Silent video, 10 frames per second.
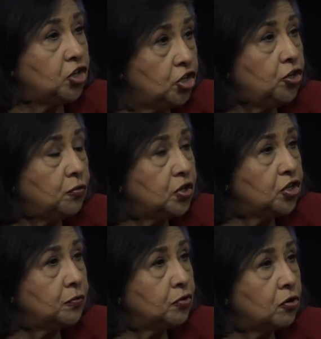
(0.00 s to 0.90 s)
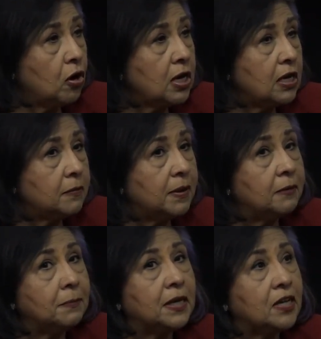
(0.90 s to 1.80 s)
She knew what she was talking
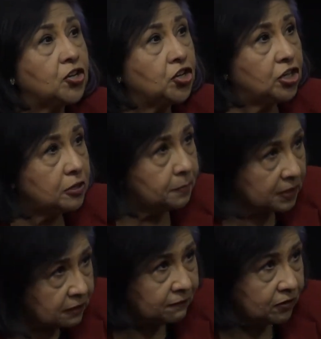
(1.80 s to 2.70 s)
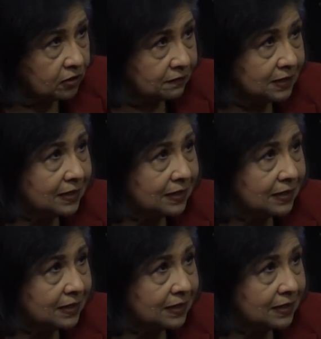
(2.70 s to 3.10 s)
about because she's been involved in